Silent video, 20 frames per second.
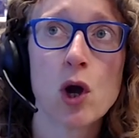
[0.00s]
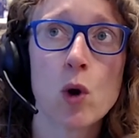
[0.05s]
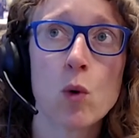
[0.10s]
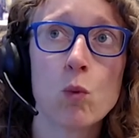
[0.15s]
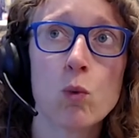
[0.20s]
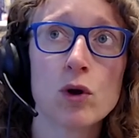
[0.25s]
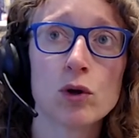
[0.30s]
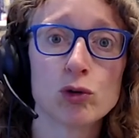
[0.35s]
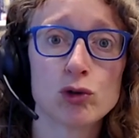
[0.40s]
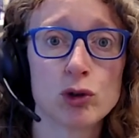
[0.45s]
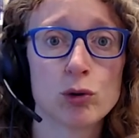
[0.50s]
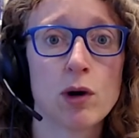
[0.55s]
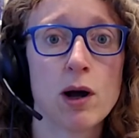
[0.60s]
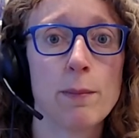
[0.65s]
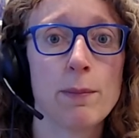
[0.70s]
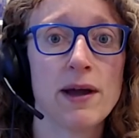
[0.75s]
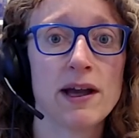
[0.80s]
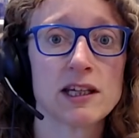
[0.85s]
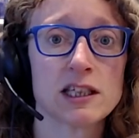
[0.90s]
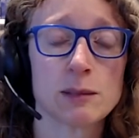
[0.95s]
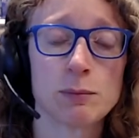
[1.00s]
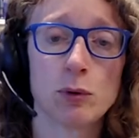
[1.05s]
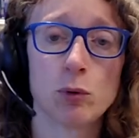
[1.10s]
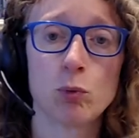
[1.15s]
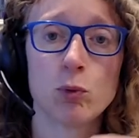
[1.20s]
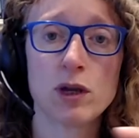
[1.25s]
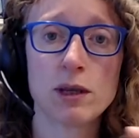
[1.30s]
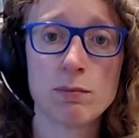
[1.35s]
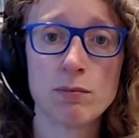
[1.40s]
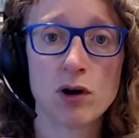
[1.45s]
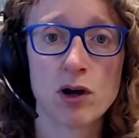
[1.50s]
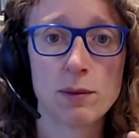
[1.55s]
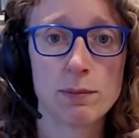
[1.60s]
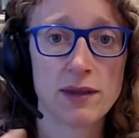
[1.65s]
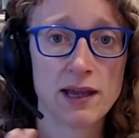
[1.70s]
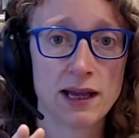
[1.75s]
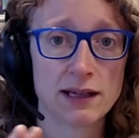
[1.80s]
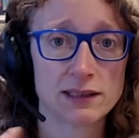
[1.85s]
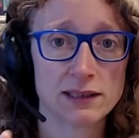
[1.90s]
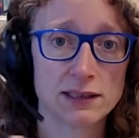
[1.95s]
we'll do our best, but we might be
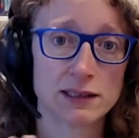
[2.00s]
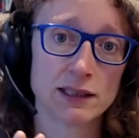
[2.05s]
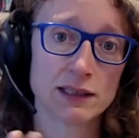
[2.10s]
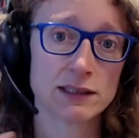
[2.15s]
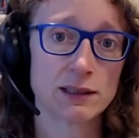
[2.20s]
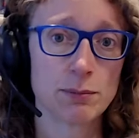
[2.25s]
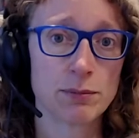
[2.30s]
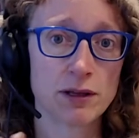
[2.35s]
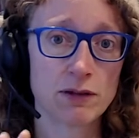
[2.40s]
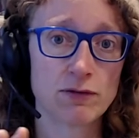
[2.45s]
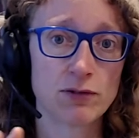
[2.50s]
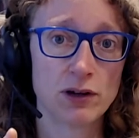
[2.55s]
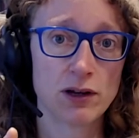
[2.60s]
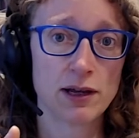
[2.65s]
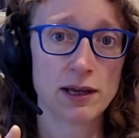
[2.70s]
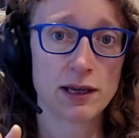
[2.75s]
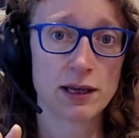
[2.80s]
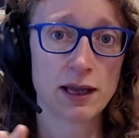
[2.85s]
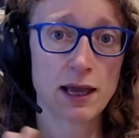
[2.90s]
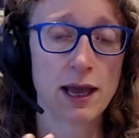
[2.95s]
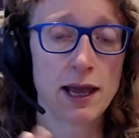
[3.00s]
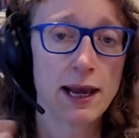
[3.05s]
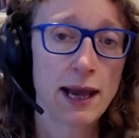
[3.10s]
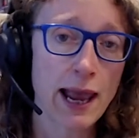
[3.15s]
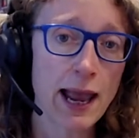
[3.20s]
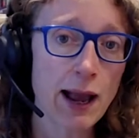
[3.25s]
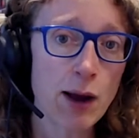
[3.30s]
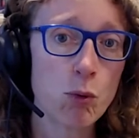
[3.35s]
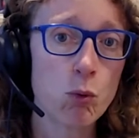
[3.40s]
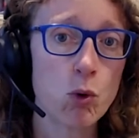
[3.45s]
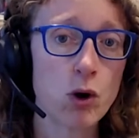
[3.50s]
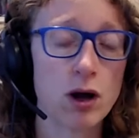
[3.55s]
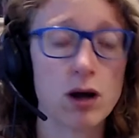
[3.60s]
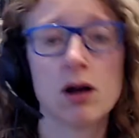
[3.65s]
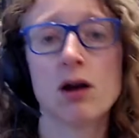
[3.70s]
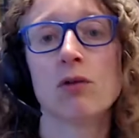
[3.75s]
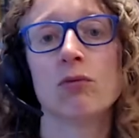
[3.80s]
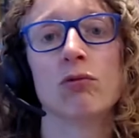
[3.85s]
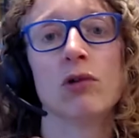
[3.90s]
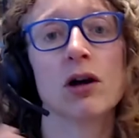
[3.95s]
accessing something for like an hour
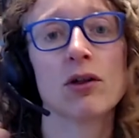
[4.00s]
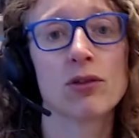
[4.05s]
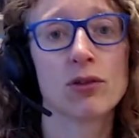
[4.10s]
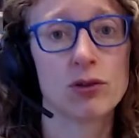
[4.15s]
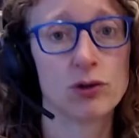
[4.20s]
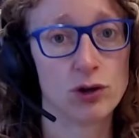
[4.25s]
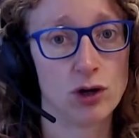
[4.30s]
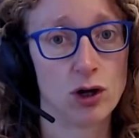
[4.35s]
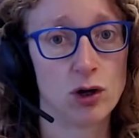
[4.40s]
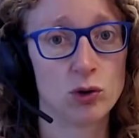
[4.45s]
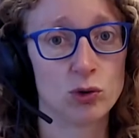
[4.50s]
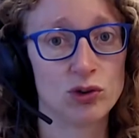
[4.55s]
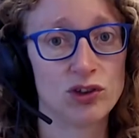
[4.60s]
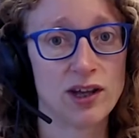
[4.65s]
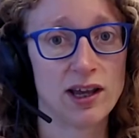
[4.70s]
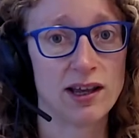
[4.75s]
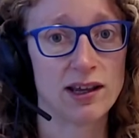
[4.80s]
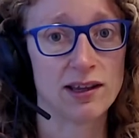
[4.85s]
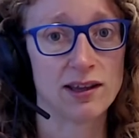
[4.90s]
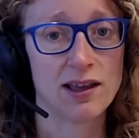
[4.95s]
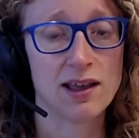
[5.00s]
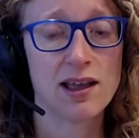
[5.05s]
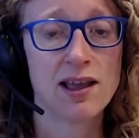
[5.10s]
rather than a whole day.